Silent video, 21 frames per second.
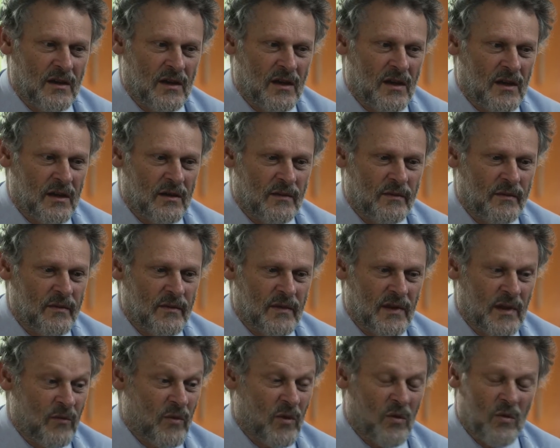
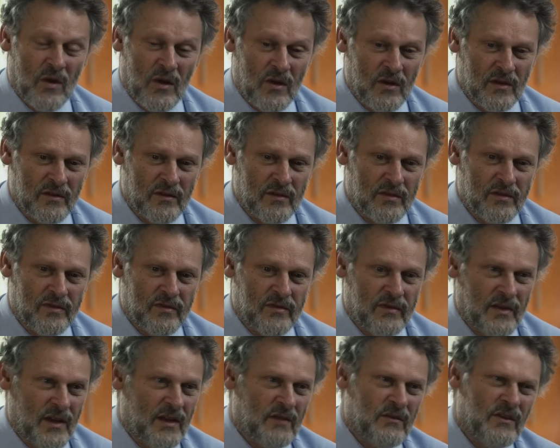And my
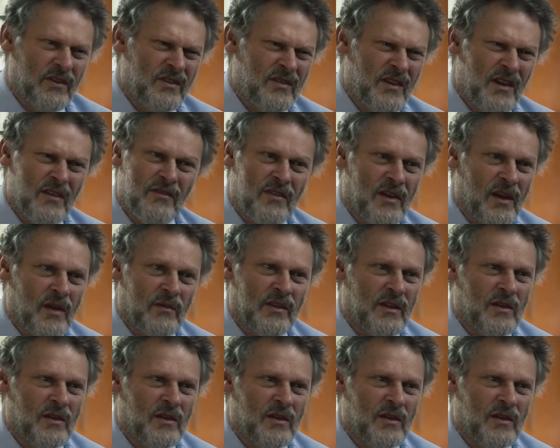wife, and the rest of our family,